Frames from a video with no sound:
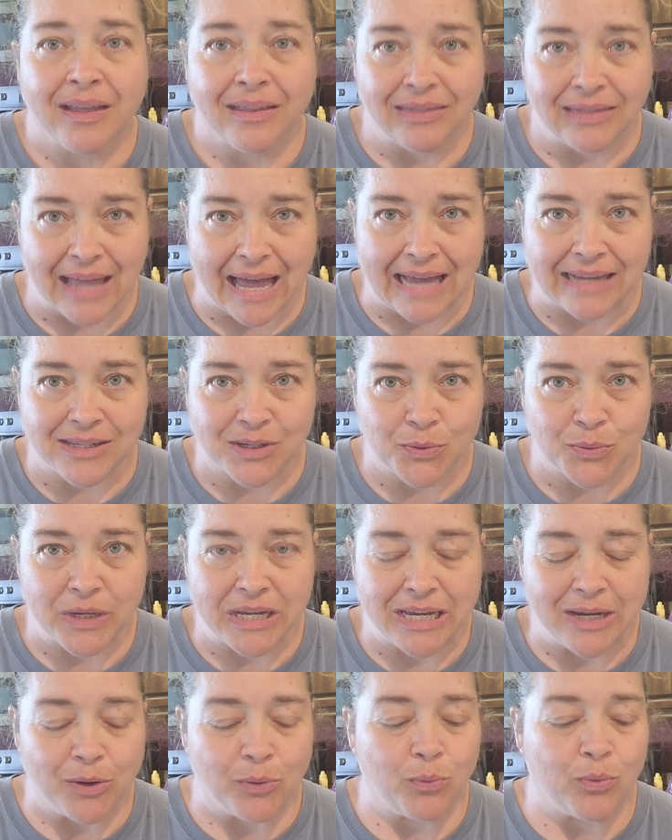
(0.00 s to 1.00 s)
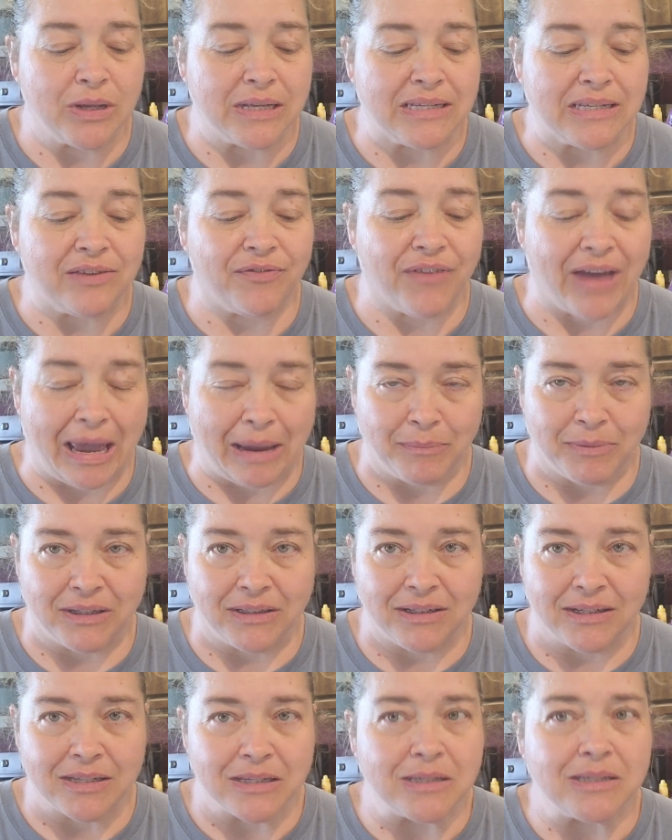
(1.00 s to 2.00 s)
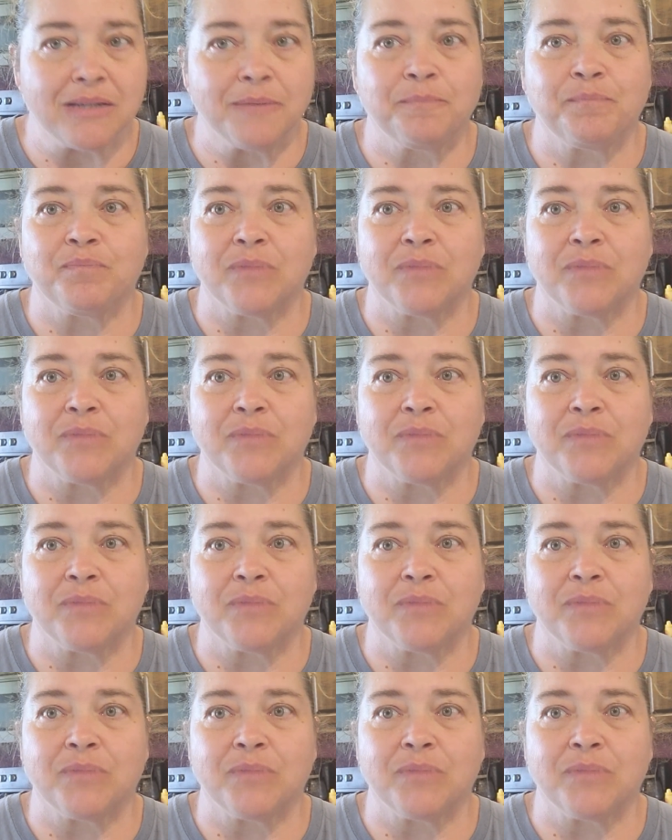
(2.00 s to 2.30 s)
last week was fabulous.